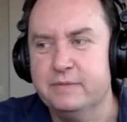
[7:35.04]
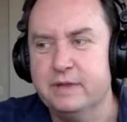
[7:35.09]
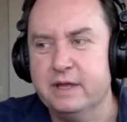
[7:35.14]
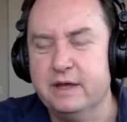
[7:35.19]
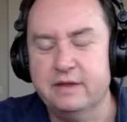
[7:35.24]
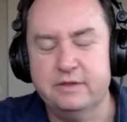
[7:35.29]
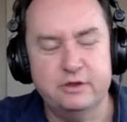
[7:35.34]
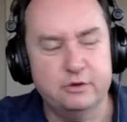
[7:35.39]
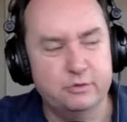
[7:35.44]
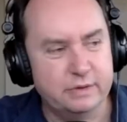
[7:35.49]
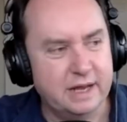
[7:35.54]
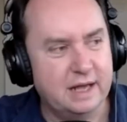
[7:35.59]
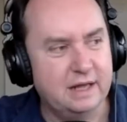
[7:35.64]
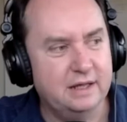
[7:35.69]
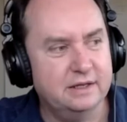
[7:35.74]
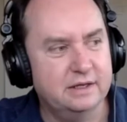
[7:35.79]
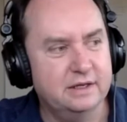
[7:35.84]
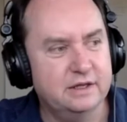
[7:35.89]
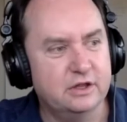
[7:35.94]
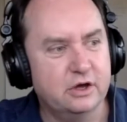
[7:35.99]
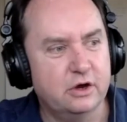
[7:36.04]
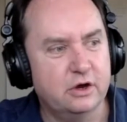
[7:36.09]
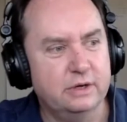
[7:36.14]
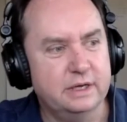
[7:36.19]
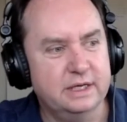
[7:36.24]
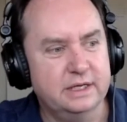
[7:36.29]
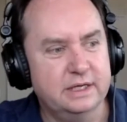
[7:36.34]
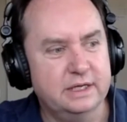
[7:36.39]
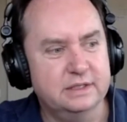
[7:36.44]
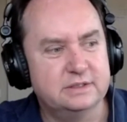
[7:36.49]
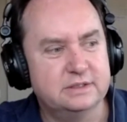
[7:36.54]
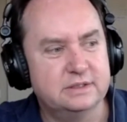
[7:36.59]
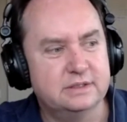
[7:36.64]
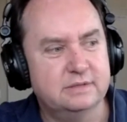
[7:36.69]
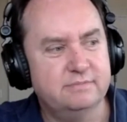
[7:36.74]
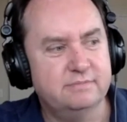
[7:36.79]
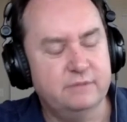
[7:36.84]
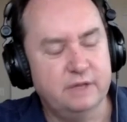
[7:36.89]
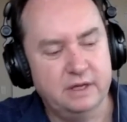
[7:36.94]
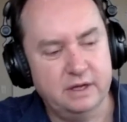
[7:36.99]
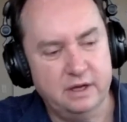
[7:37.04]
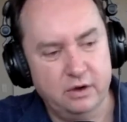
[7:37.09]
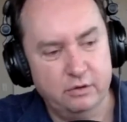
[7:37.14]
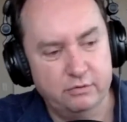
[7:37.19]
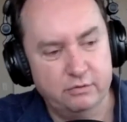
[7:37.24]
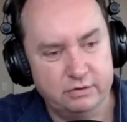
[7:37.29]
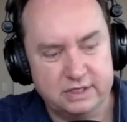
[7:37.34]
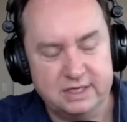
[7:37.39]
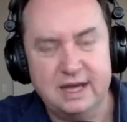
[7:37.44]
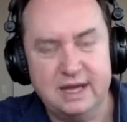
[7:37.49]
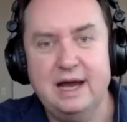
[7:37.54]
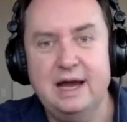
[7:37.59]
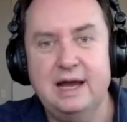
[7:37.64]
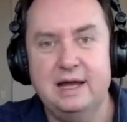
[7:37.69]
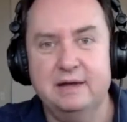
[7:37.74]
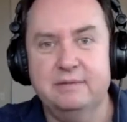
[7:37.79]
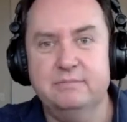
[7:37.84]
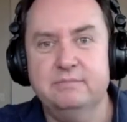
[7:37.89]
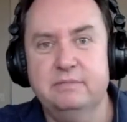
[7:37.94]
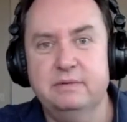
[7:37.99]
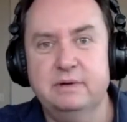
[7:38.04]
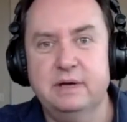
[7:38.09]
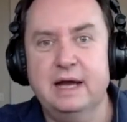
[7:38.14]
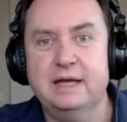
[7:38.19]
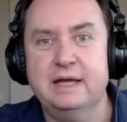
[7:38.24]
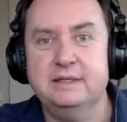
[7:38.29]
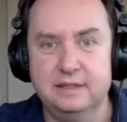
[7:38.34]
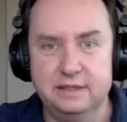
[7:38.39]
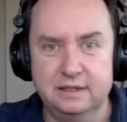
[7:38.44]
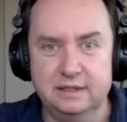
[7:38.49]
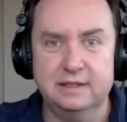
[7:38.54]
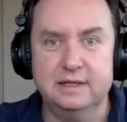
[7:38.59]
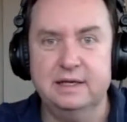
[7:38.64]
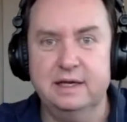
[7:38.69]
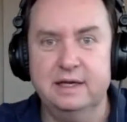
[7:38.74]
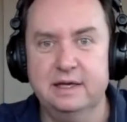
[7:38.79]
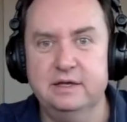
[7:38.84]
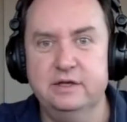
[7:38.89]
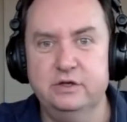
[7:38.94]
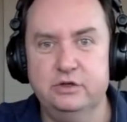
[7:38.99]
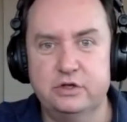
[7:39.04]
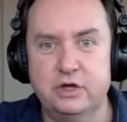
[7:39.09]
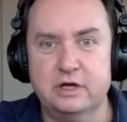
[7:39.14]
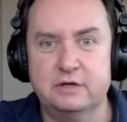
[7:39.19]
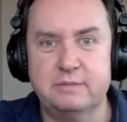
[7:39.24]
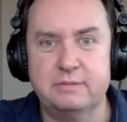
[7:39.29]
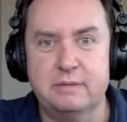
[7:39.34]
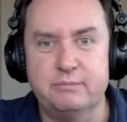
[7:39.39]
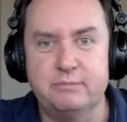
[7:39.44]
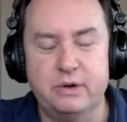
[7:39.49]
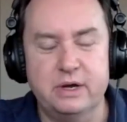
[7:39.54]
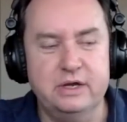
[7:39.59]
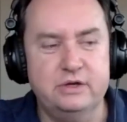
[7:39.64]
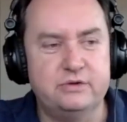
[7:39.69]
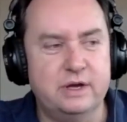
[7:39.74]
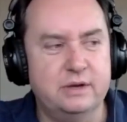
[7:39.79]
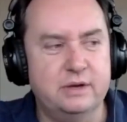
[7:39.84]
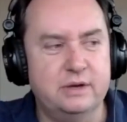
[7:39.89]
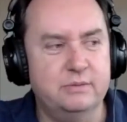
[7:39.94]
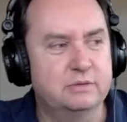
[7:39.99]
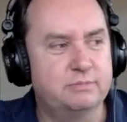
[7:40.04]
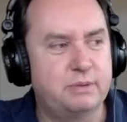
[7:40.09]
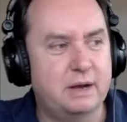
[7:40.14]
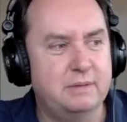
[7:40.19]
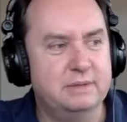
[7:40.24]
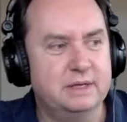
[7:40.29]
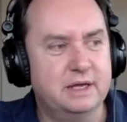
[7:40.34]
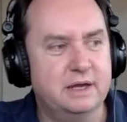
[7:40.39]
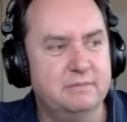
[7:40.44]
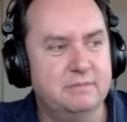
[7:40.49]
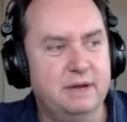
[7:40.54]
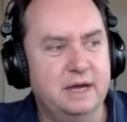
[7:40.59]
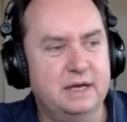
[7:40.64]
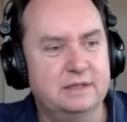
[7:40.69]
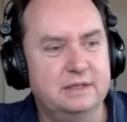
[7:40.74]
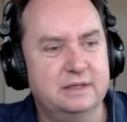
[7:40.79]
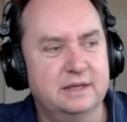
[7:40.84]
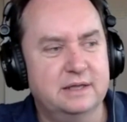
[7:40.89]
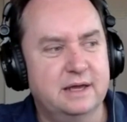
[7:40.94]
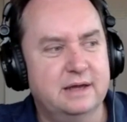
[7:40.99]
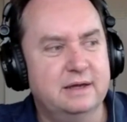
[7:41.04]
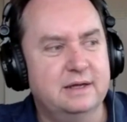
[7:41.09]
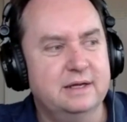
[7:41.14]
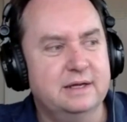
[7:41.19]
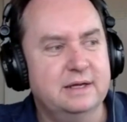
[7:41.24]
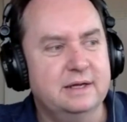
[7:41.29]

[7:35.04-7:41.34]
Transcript: uh, the reality, though, is over time, ideally, and you talked about brain drain, we'll probably come back to that.